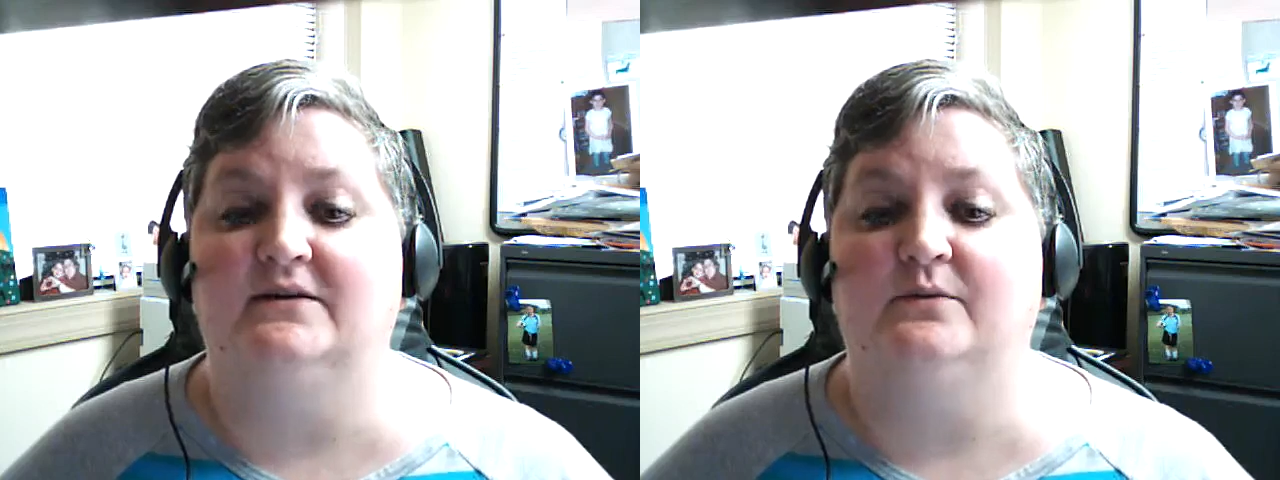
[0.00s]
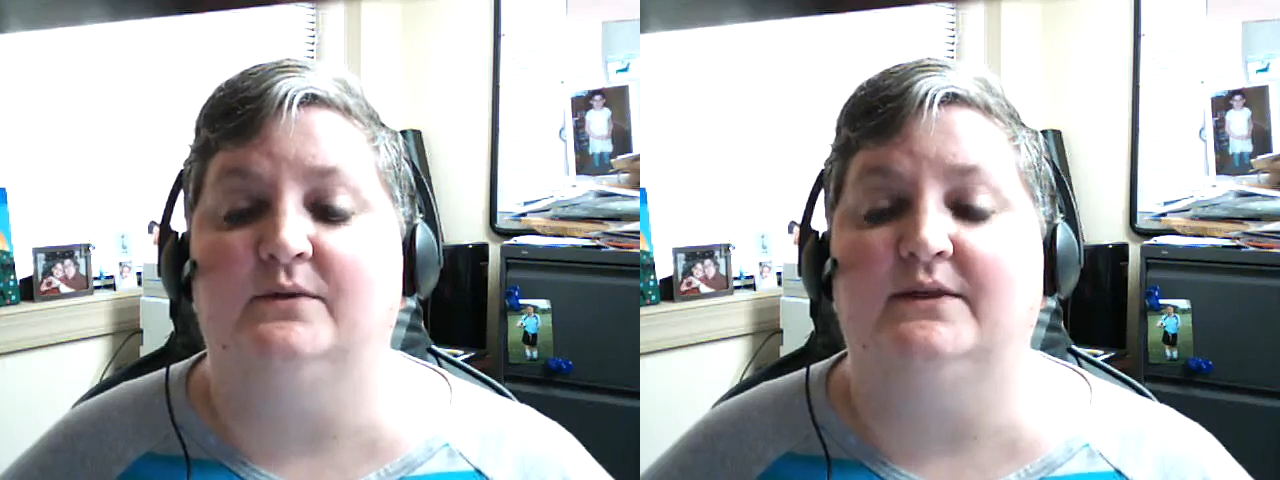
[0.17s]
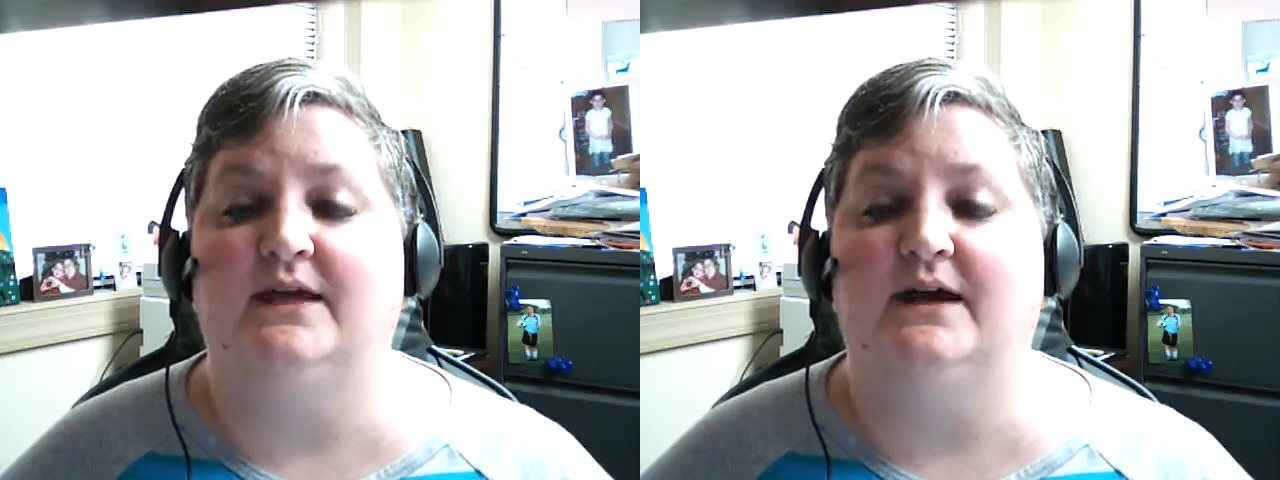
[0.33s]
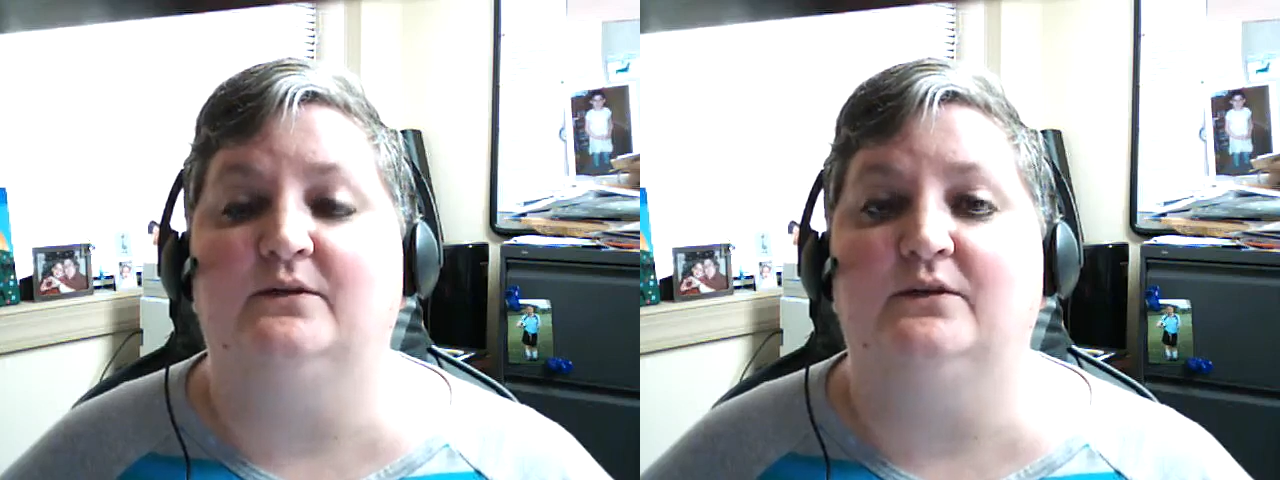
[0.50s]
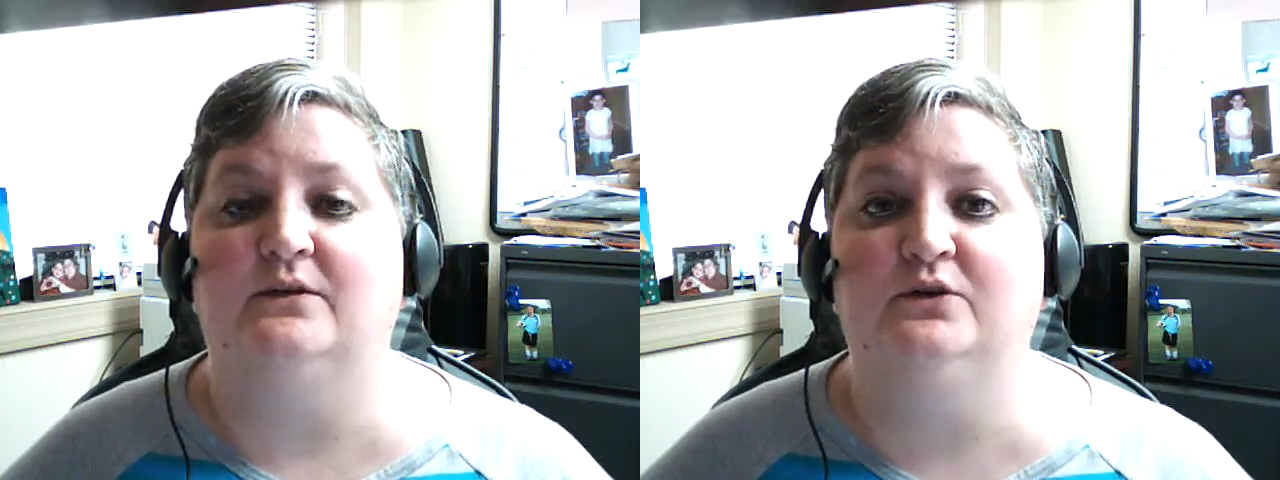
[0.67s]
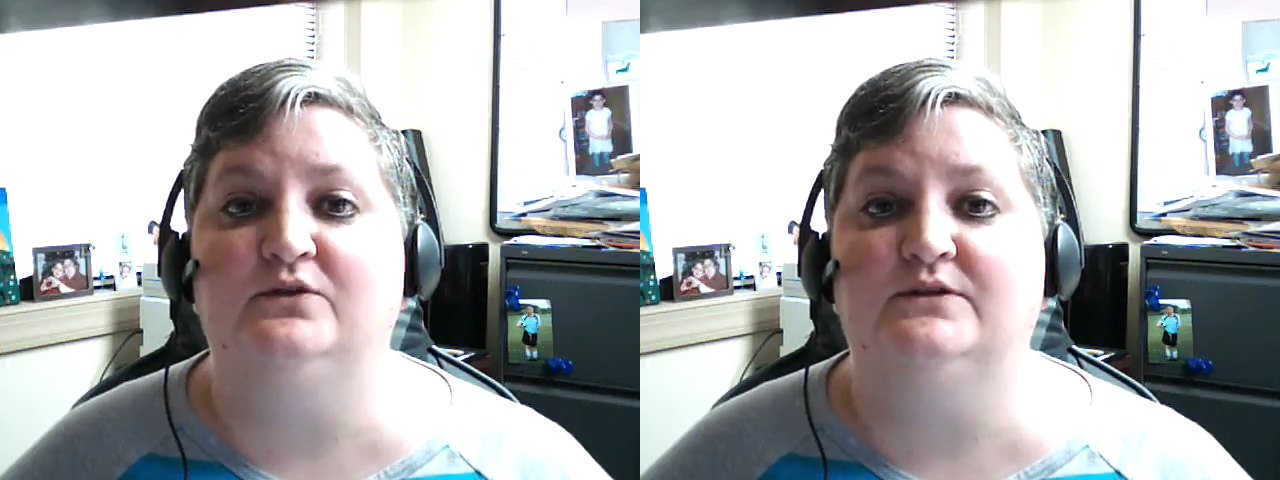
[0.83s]
without
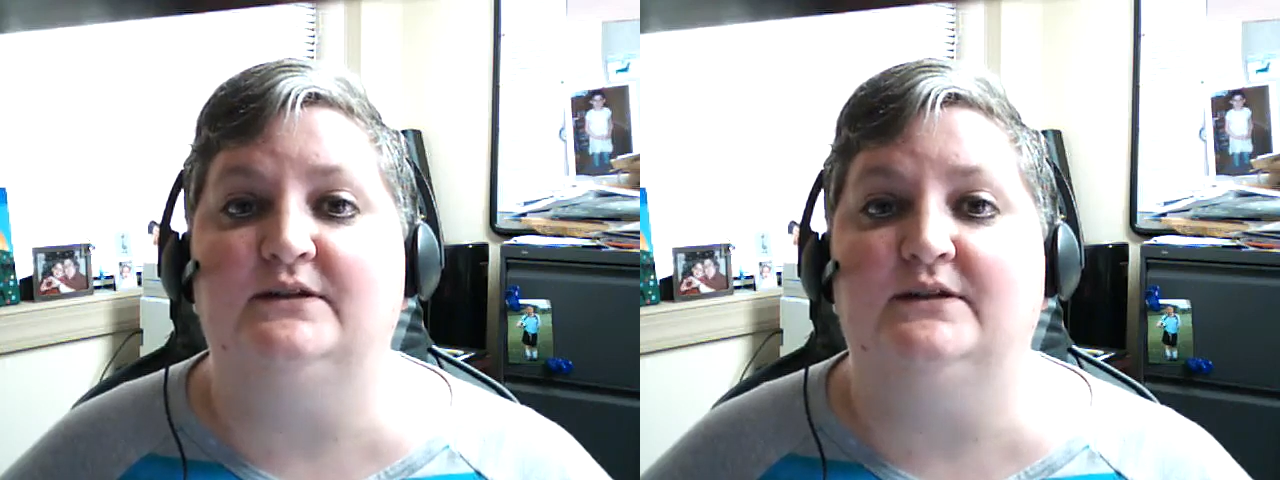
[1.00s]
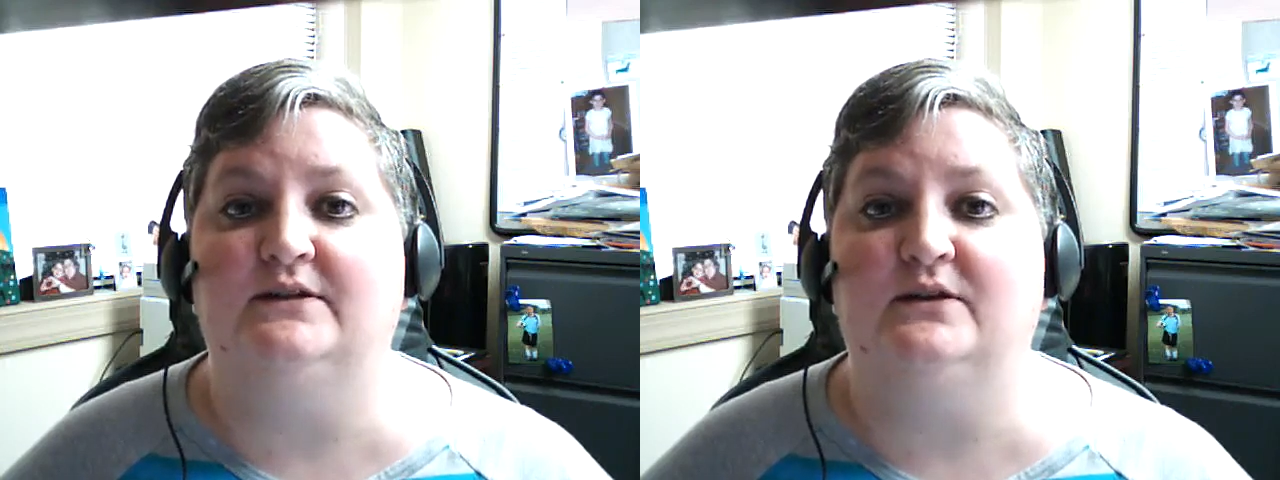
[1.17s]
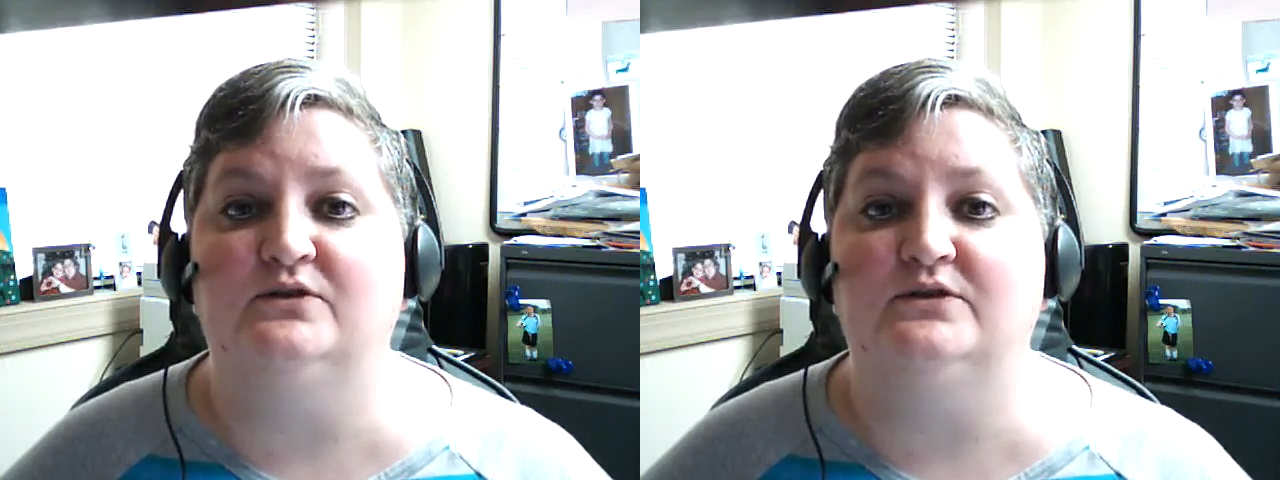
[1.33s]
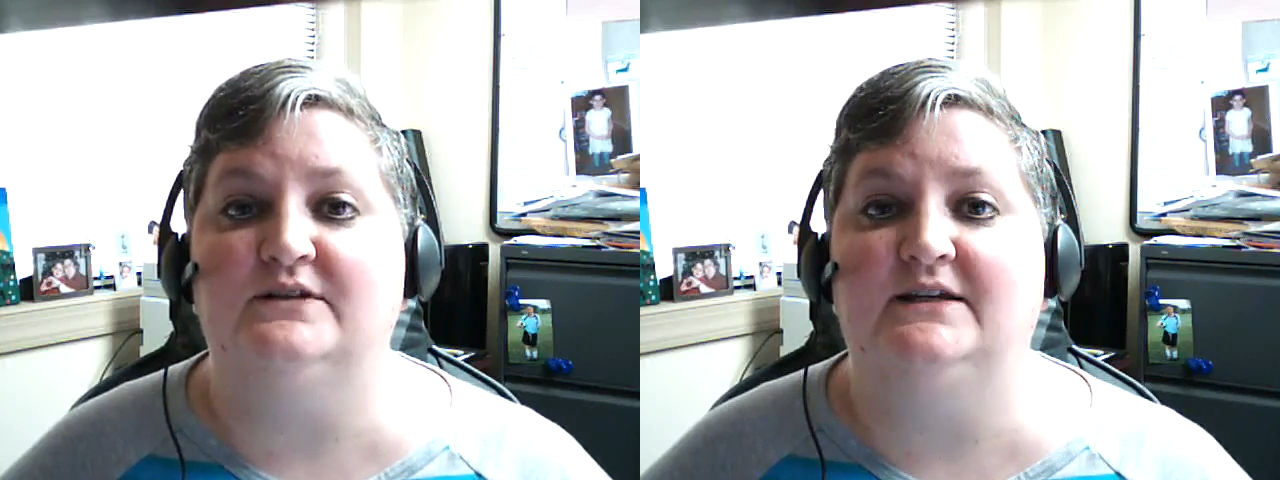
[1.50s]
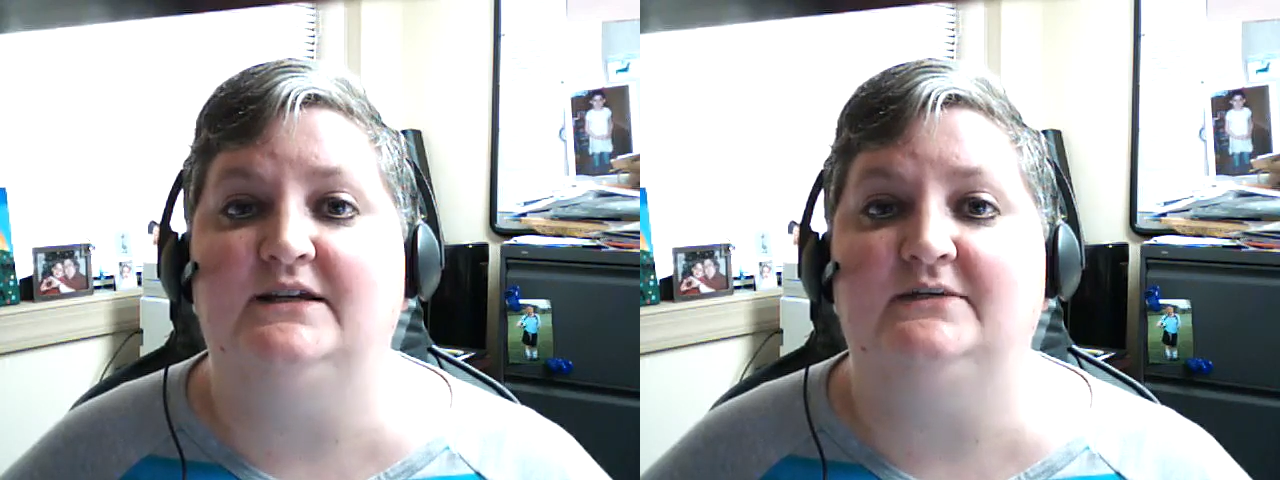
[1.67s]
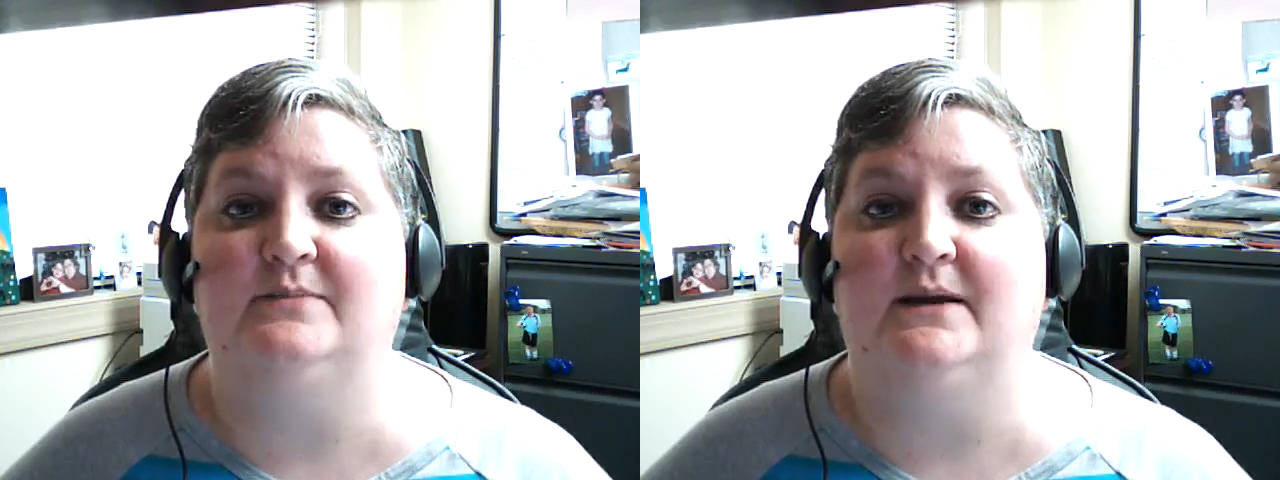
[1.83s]
losing those
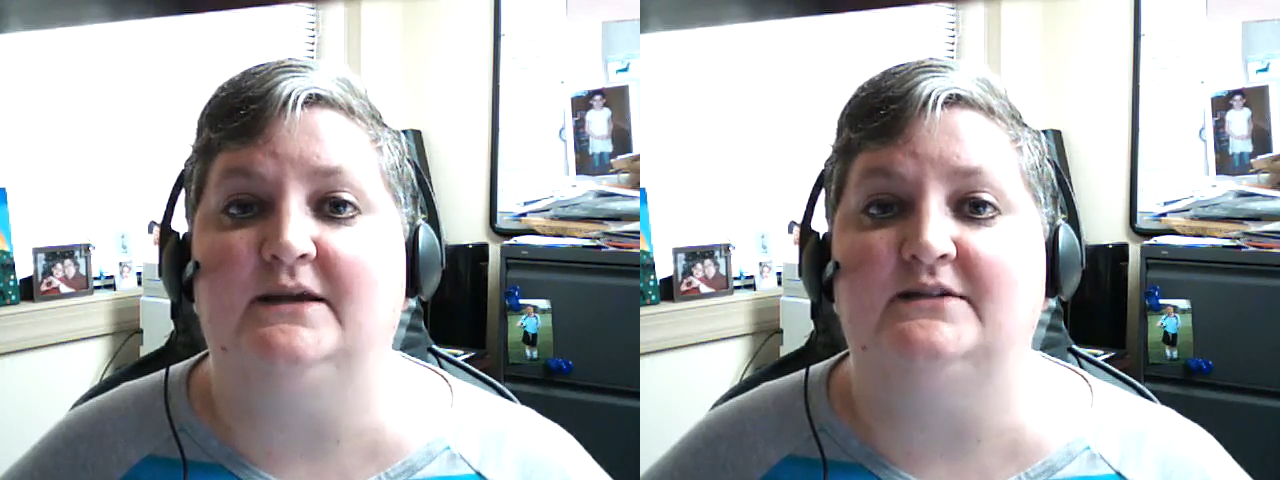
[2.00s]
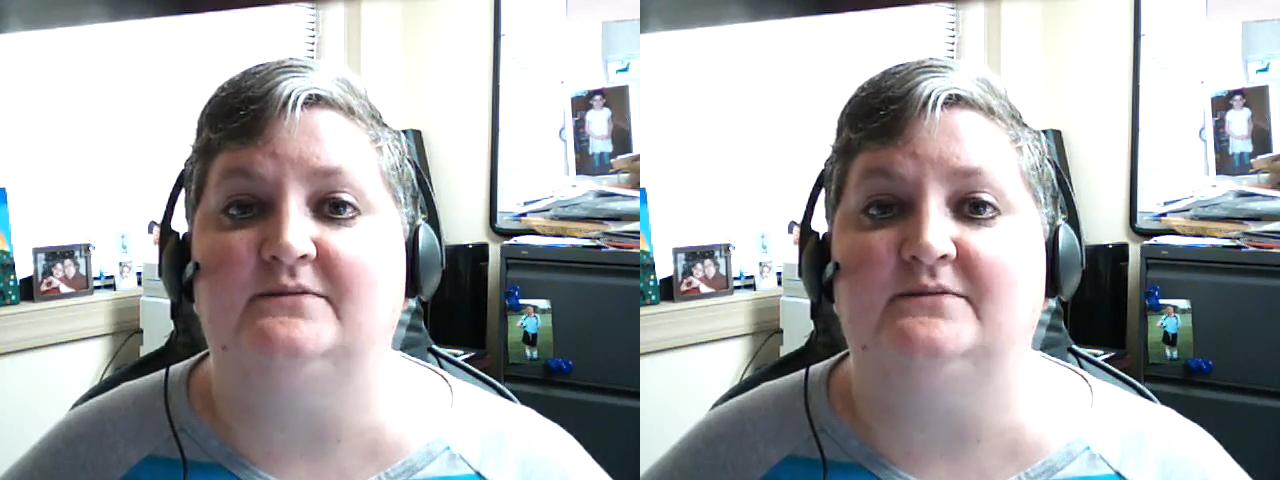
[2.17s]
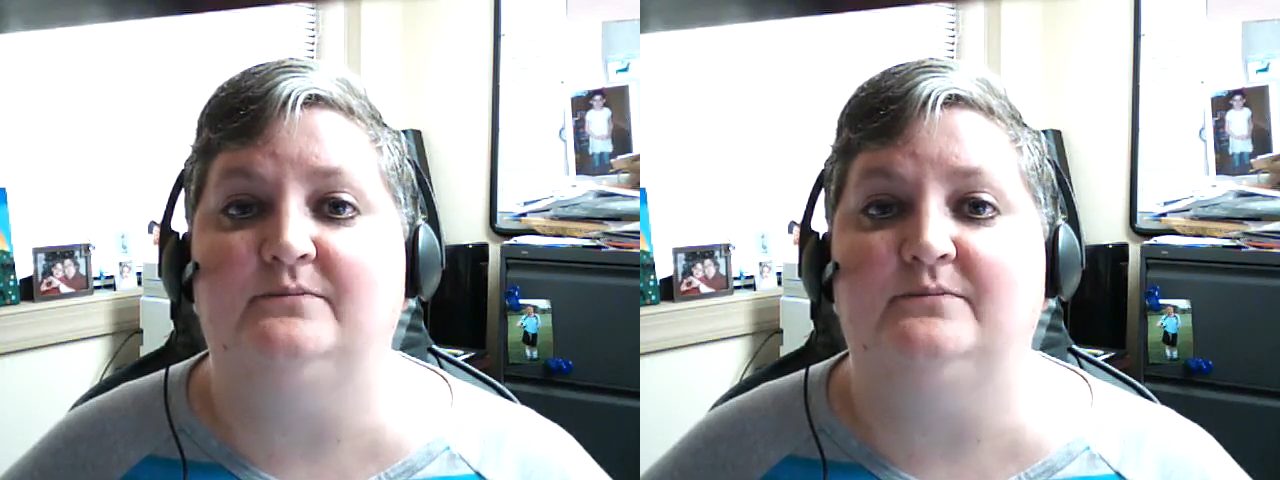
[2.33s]
needs-based